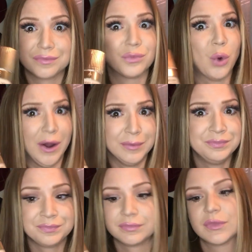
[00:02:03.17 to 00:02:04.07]

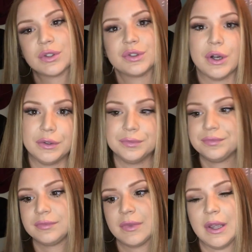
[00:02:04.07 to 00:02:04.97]
One. So,
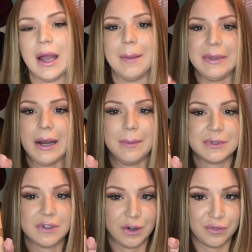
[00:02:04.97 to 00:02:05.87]
I mean, I'm
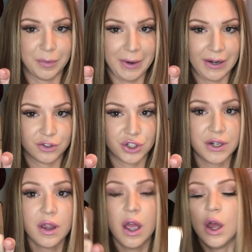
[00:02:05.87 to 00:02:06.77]
a sucker for packaging.
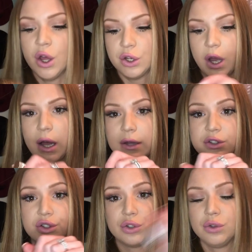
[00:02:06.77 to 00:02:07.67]

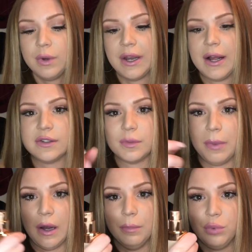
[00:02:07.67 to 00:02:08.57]
Two, it has a
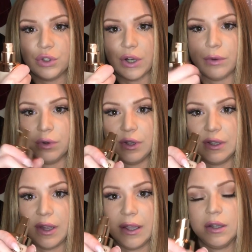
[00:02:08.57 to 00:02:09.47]
pump, which I
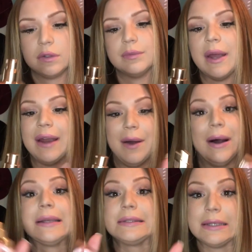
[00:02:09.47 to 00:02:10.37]
really like. Now,
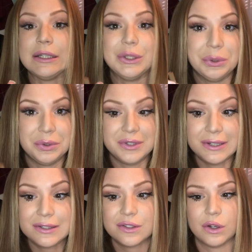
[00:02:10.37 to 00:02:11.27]
I did use
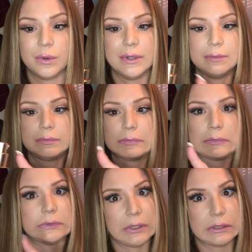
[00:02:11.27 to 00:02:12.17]
it, so
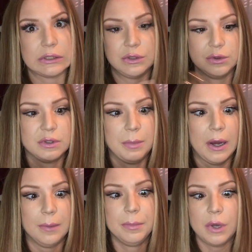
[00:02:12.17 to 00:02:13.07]
excuse the
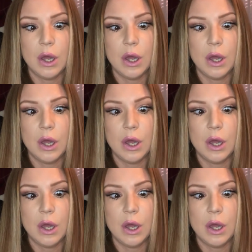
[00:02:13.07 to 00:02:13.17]
pump.